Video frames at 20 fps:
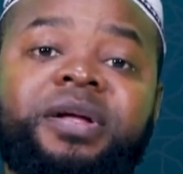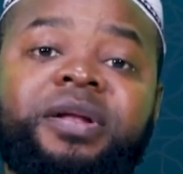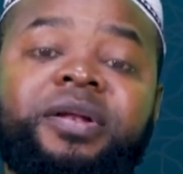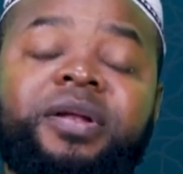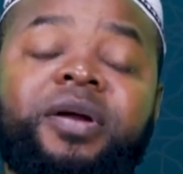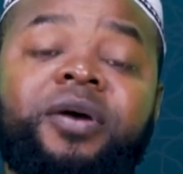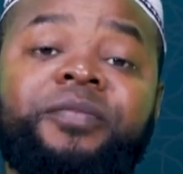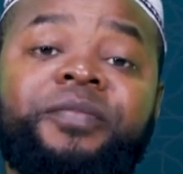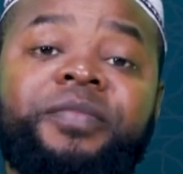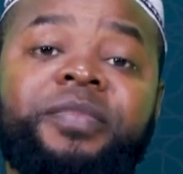
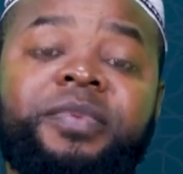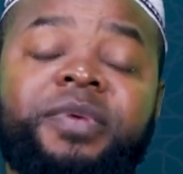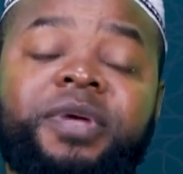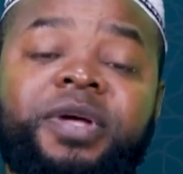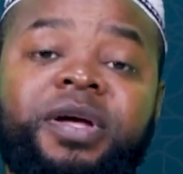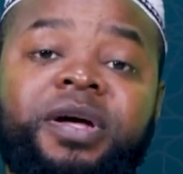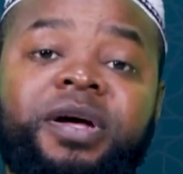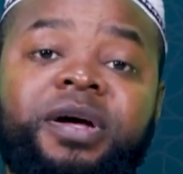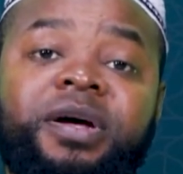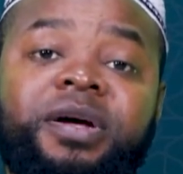Now,
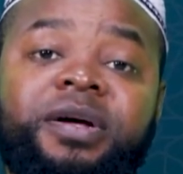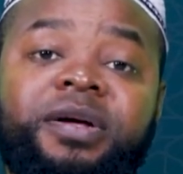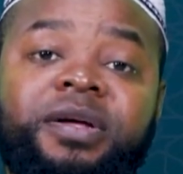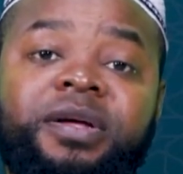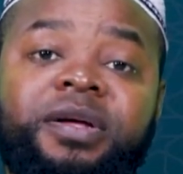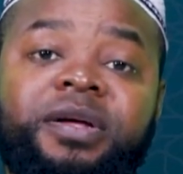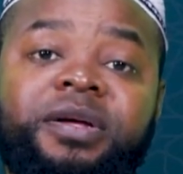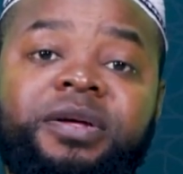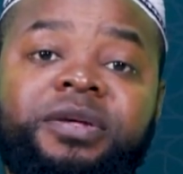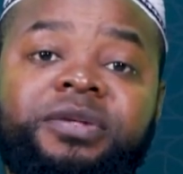
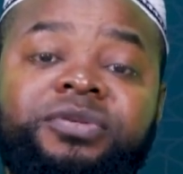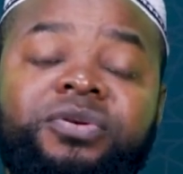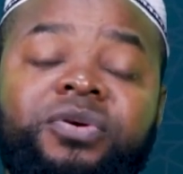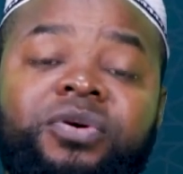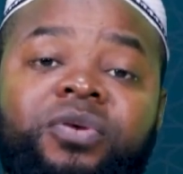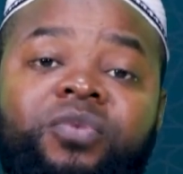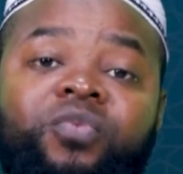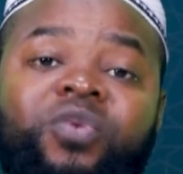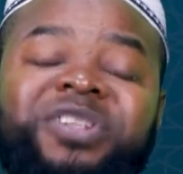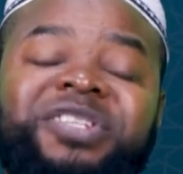
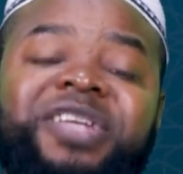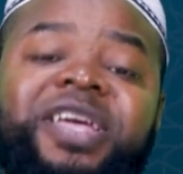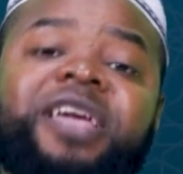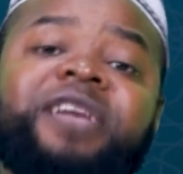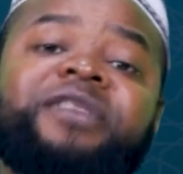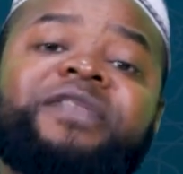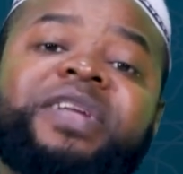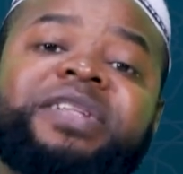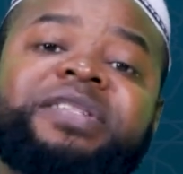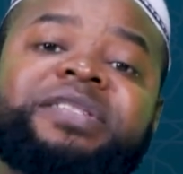so
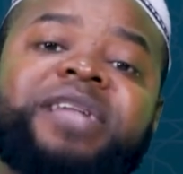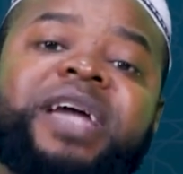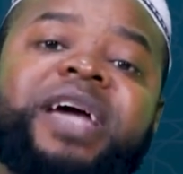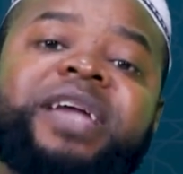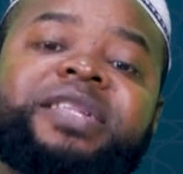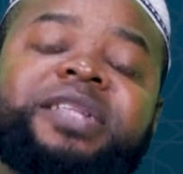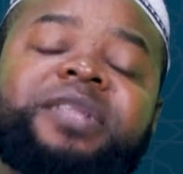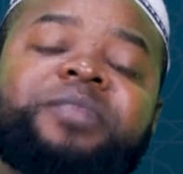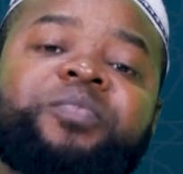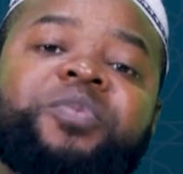whatever
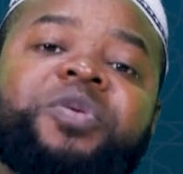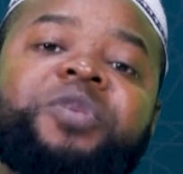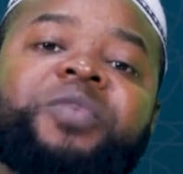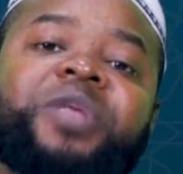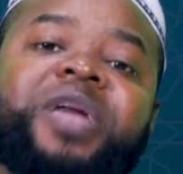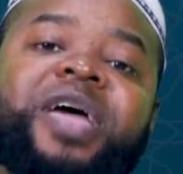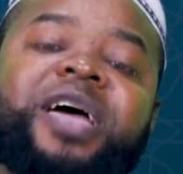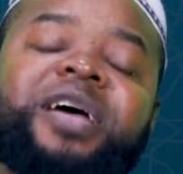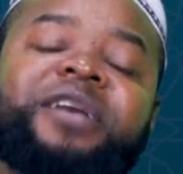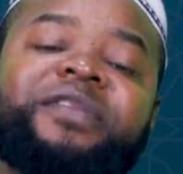title
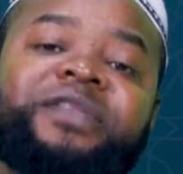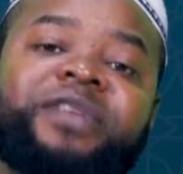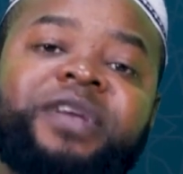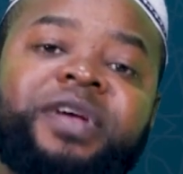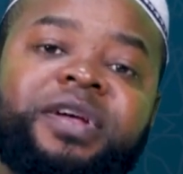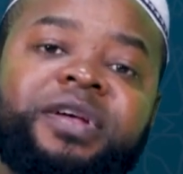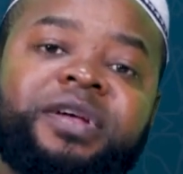people have